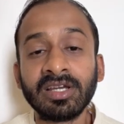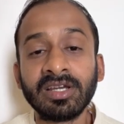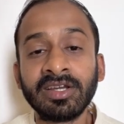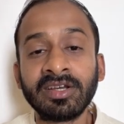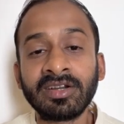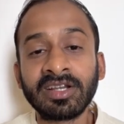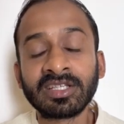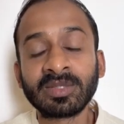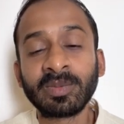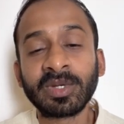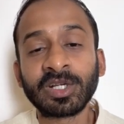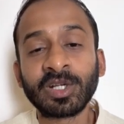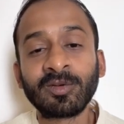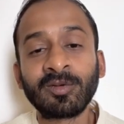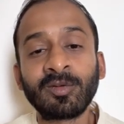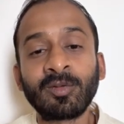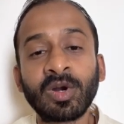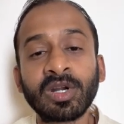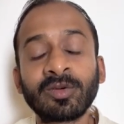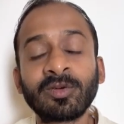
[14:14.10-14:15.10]
irrespective
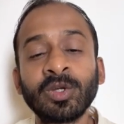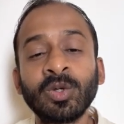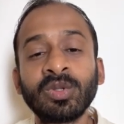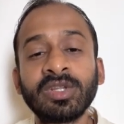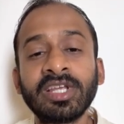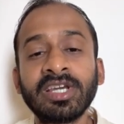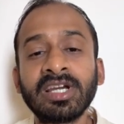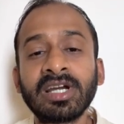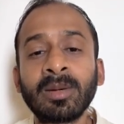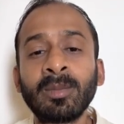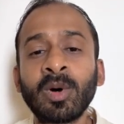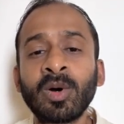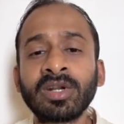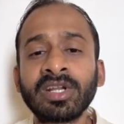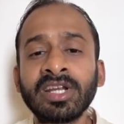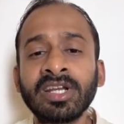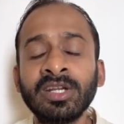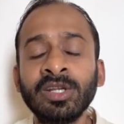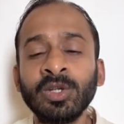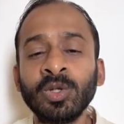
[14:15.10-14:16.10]
of whatever you think about it.